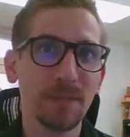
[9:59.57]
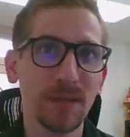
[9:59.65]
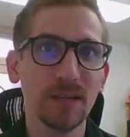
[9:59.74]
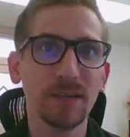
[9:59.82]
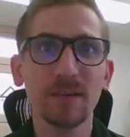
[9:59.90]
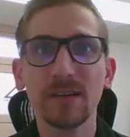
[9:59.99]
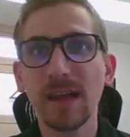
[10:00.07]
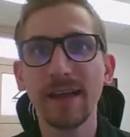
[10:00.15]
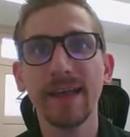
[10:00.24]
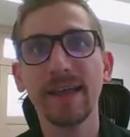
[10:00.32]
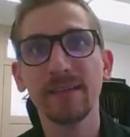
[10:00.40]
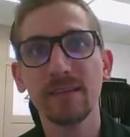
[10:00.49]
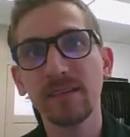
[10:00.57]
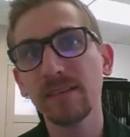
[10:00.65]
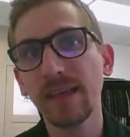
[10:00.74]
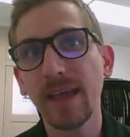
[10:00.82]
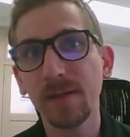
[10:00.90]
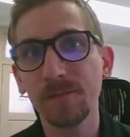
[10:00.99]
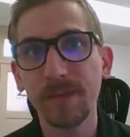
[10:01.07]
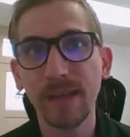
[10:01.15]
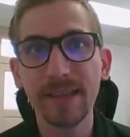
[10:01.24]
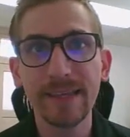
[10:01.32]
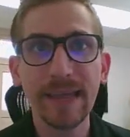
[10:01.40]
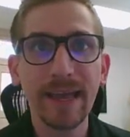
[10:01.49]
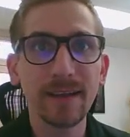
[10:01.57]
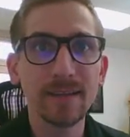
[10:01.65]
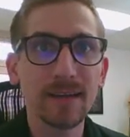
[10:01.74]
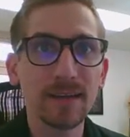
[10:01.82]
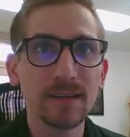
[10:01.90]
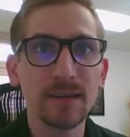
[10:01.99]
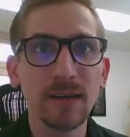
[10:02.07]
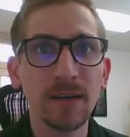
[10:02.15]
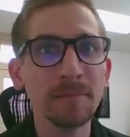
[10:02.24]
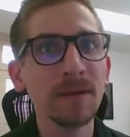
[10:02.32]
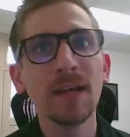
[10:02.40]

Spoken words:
peter.estes@valleycad.com.